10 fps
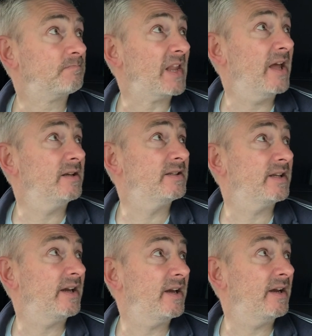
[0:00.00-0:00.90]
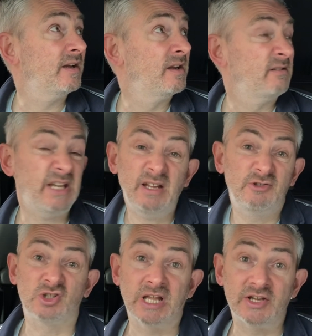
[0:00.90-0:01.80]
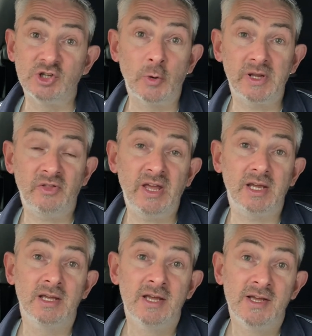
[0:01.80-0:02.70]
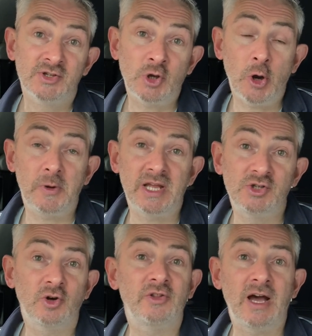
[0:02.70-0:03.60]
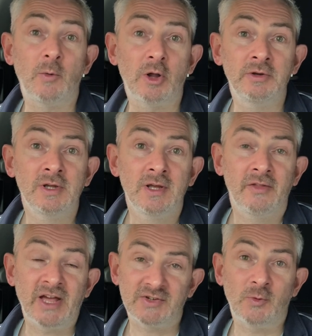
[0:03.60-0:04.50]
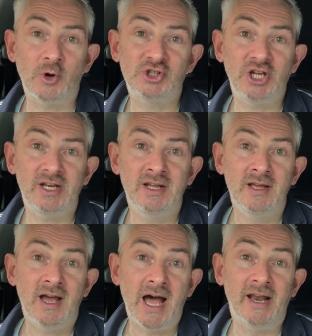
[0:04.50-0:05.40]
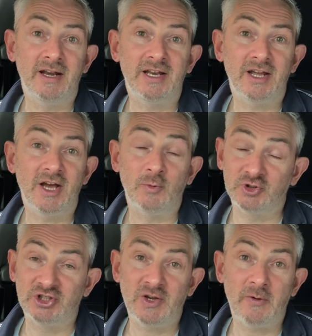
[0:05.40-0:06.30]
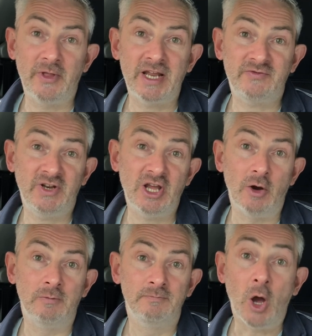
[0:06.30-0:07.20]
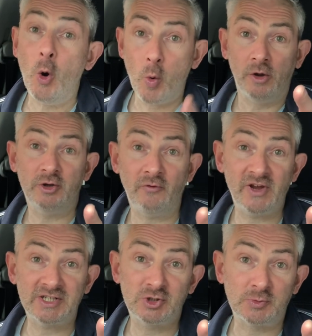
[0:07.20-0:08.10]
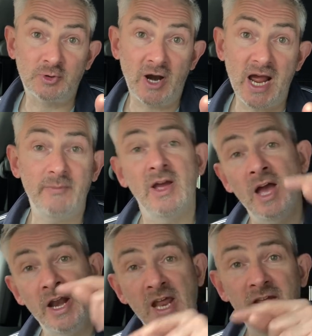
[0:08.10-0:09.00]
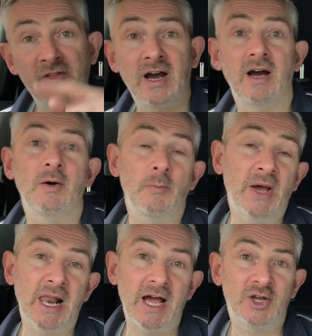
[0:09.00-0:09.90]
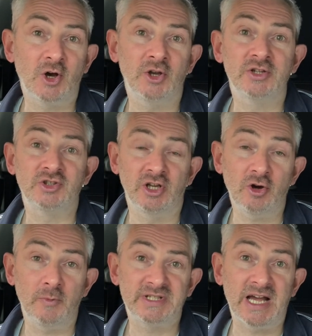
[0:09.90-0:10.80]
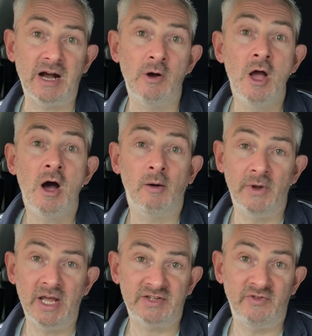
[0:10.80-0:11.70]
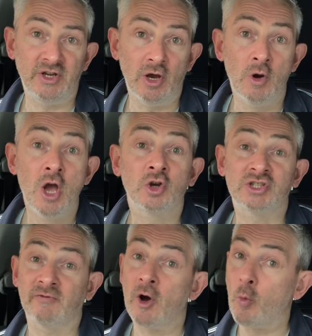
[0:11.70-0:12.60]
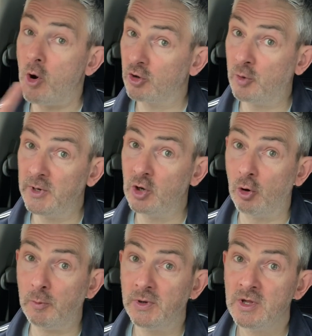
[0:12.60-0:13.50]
And just let us know what you think. So I hope you enjoyed that one. Thanks for watching, and we'll see you on the next video. Oh, and don't forget to subscribe and hit that bell icon so you don't miss out on my next video, because I've got one coming up,